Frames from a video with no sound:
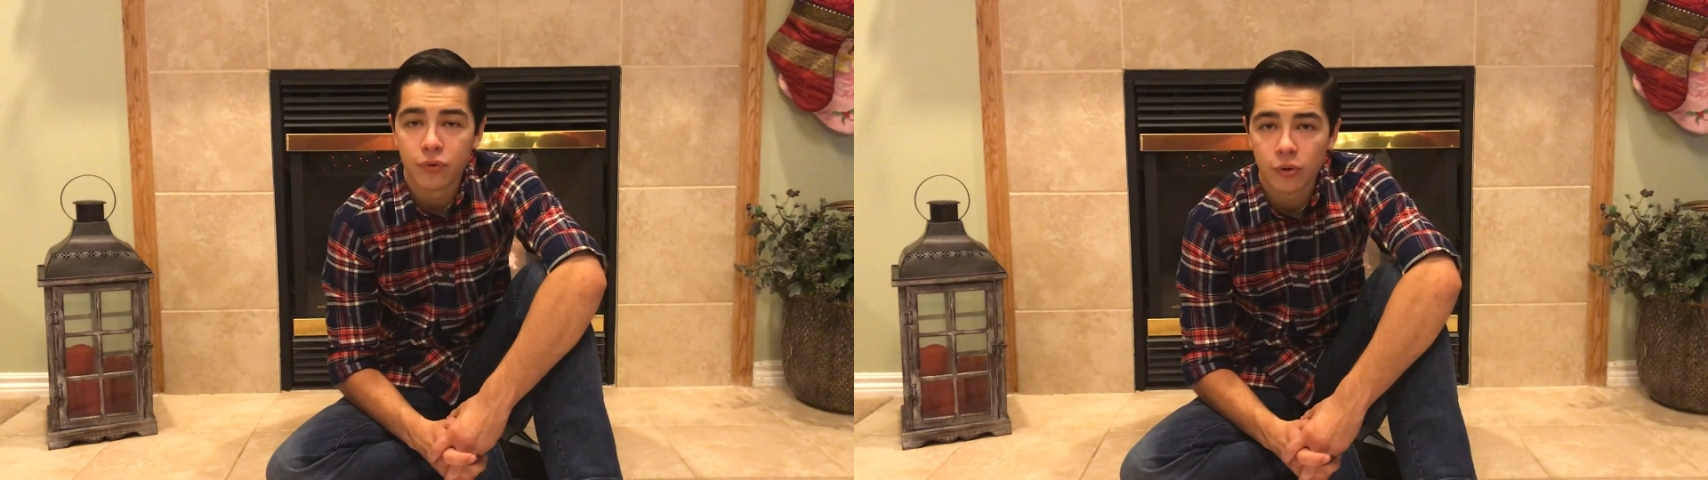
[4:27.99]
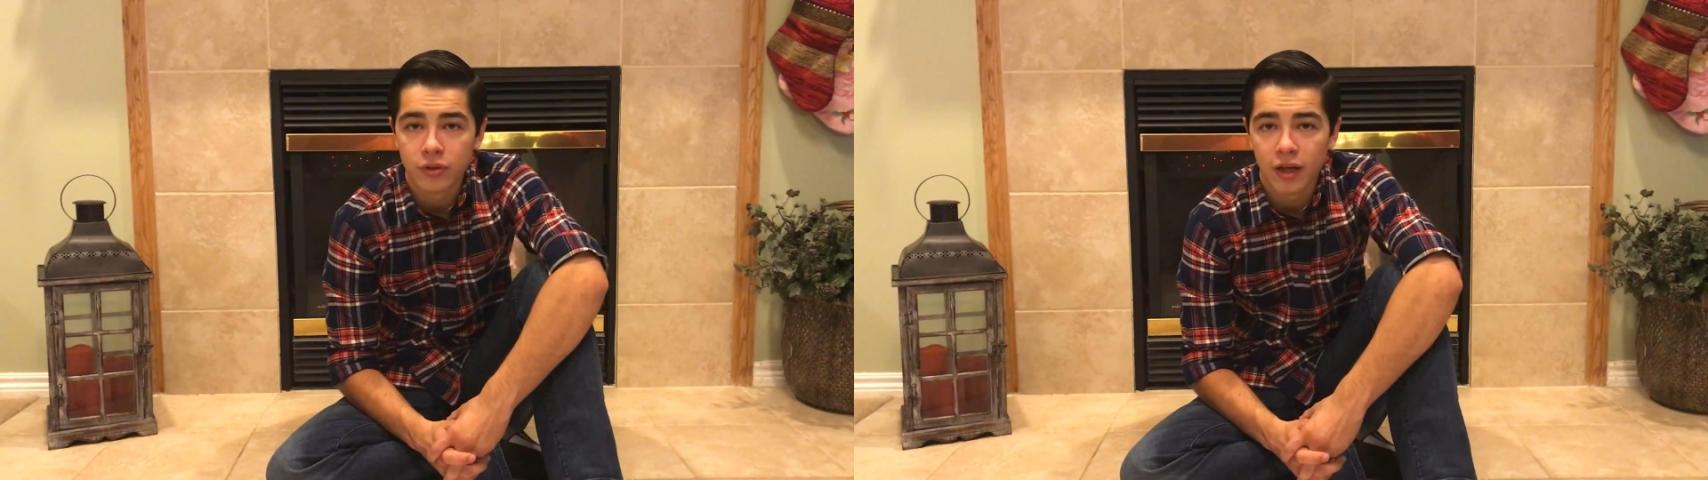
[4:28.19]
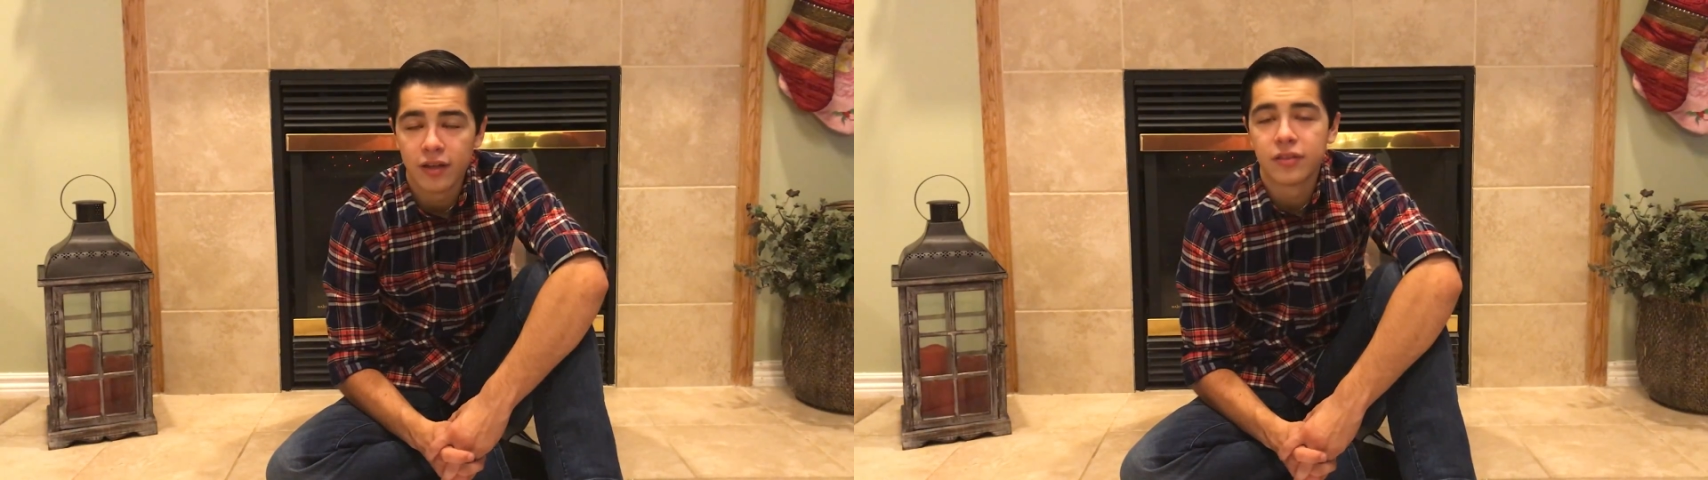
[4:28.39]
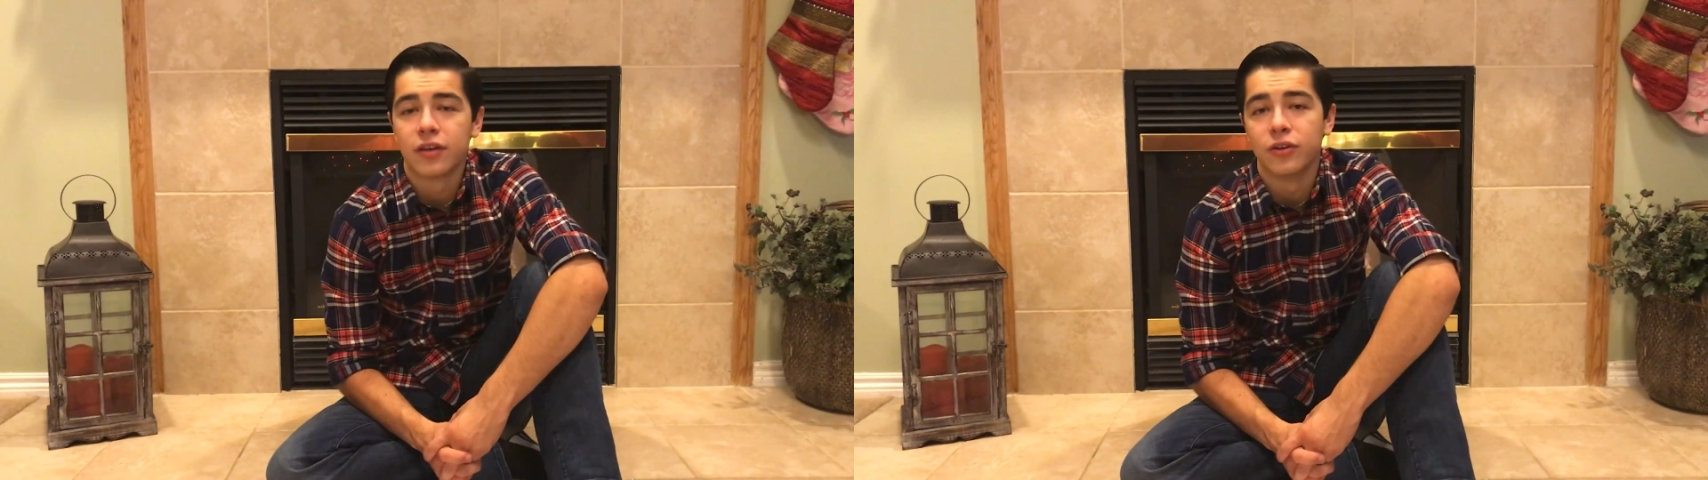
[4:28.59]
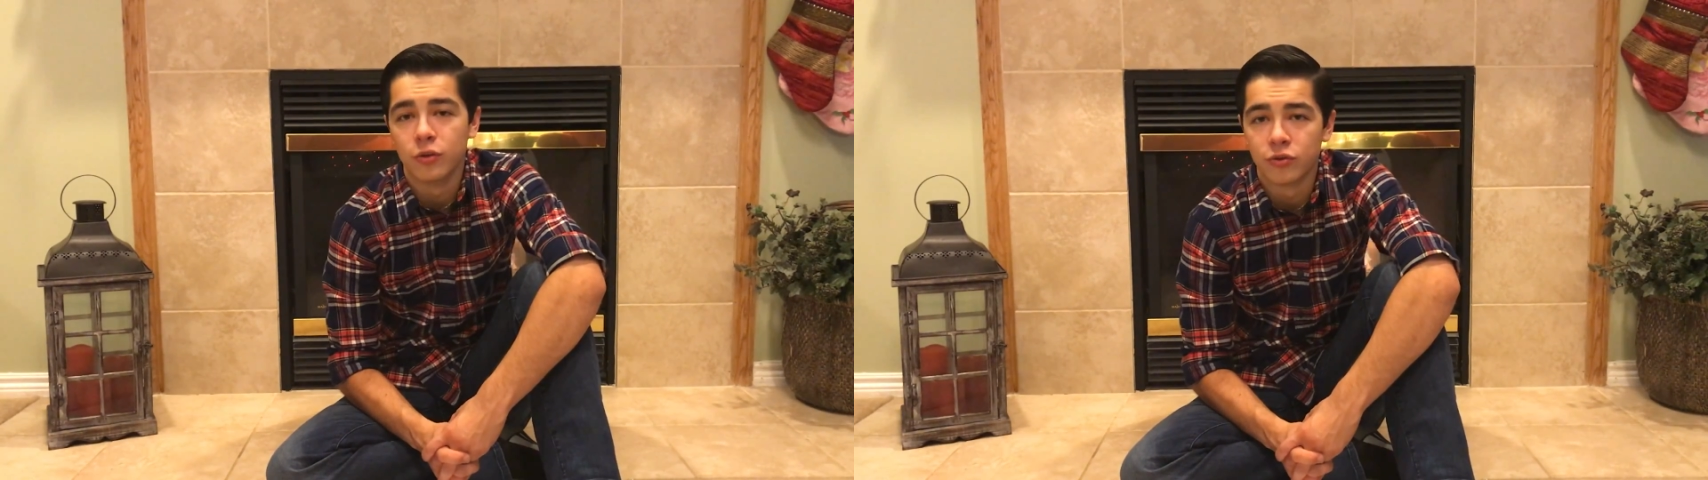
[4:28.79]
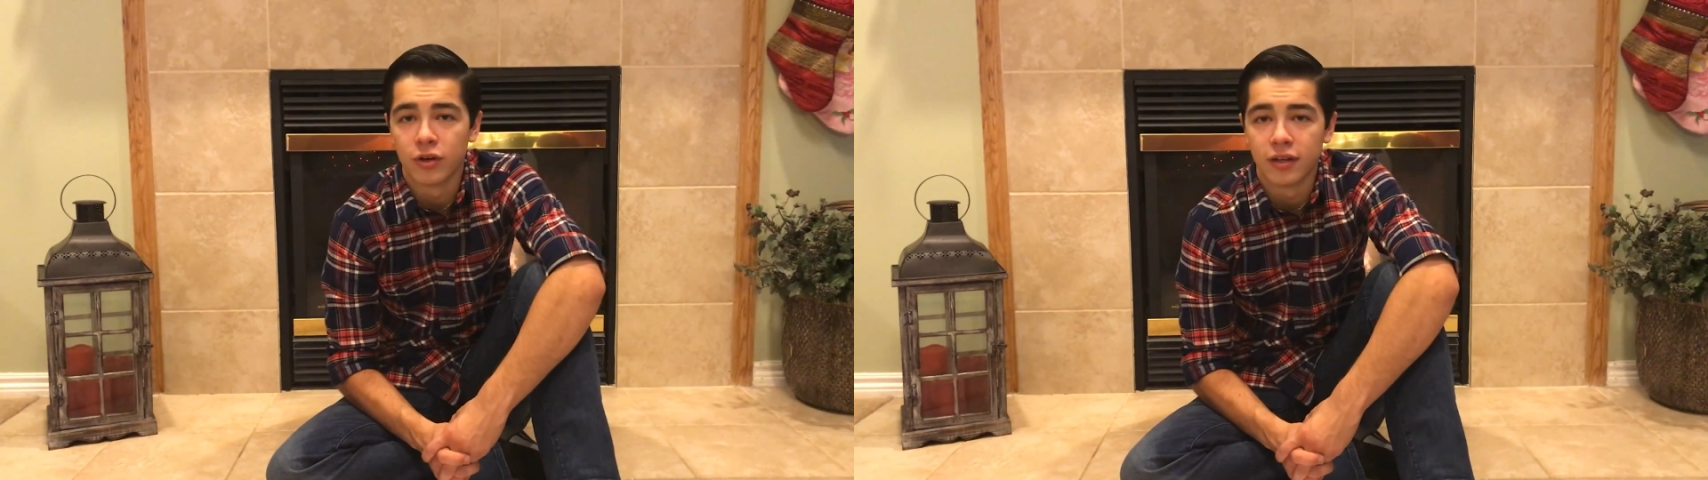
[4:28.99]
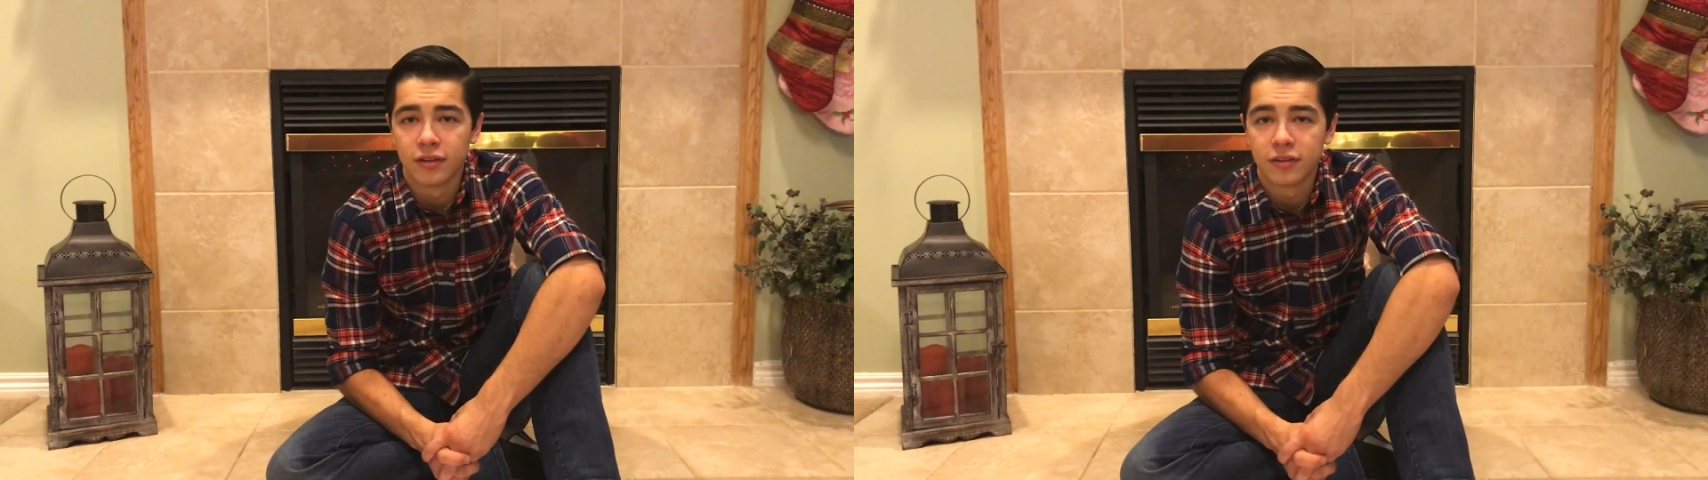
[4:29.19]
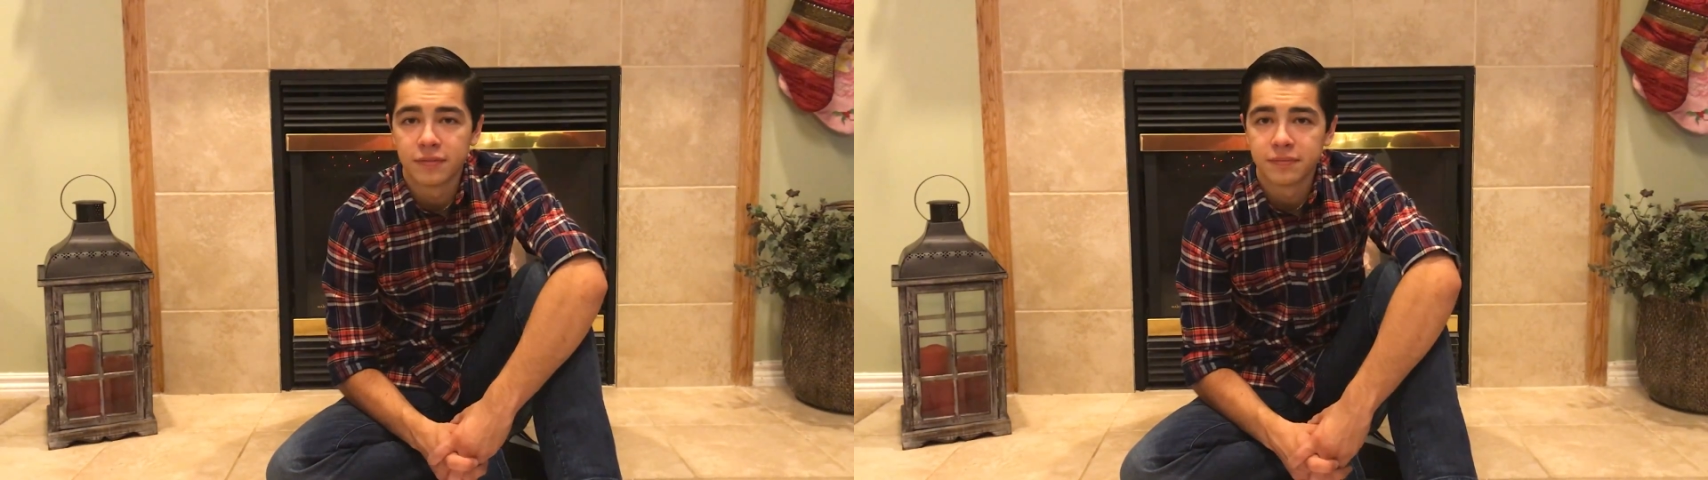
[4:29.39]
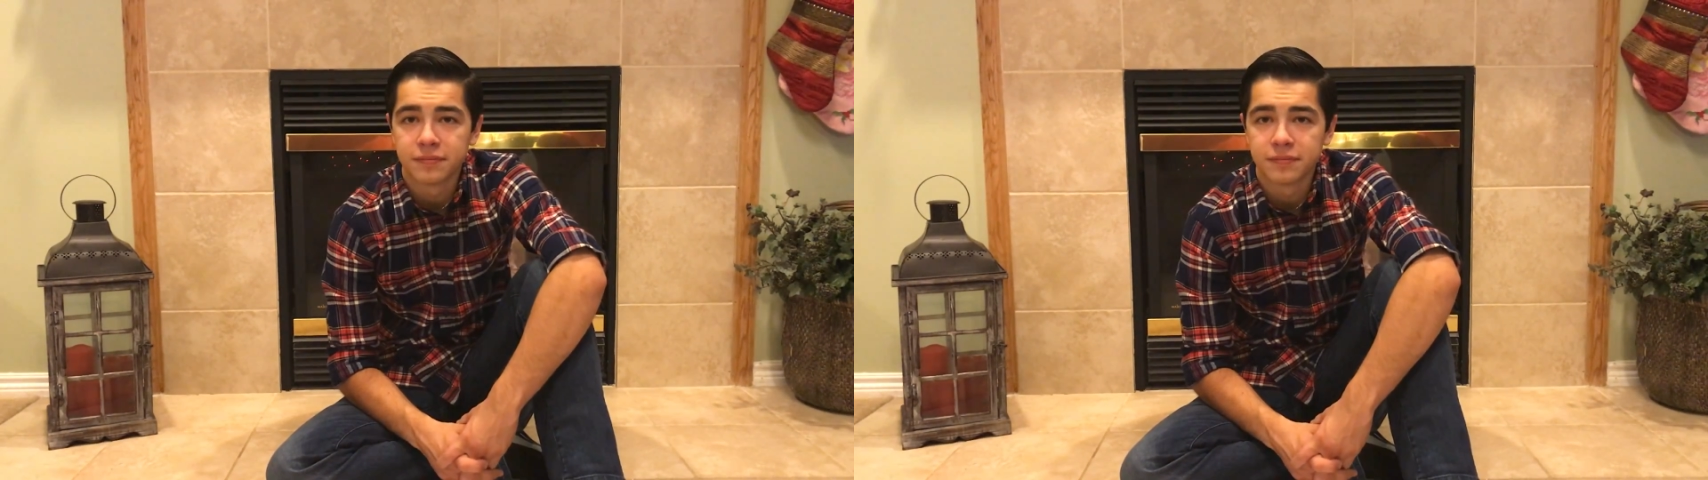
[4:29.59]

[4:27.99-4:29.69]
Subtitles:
protons and neutrons.